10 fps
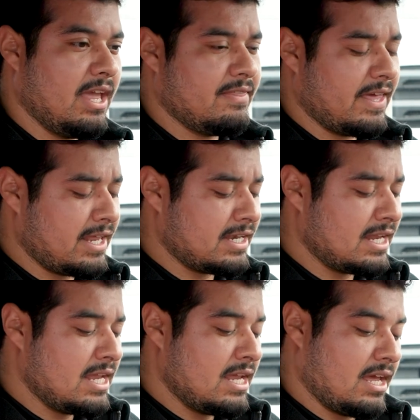And then
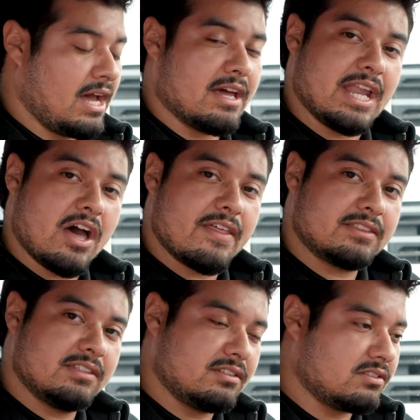uh, now
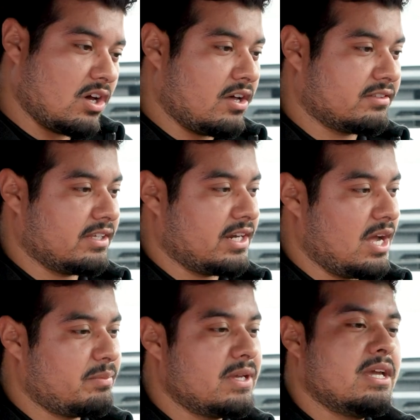that this is all set
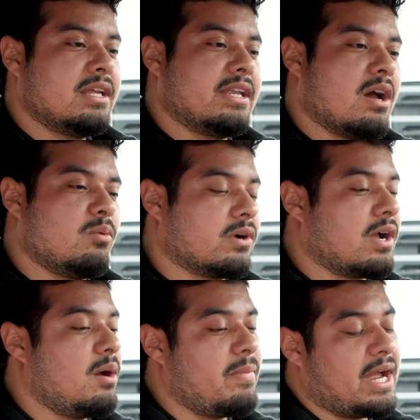up, now we'll
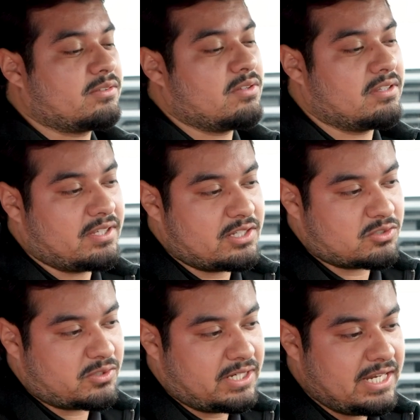come back to the
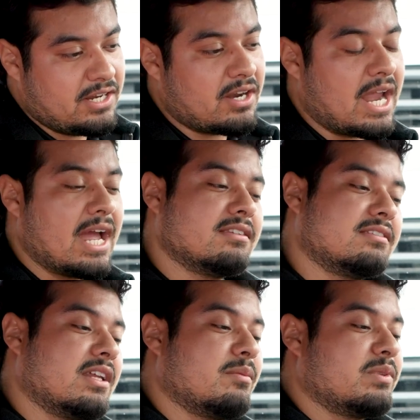touchscreen here and
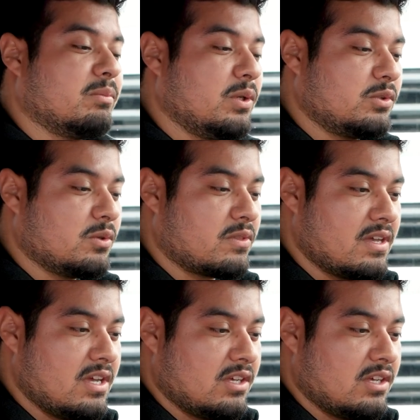set up the Bluetooth.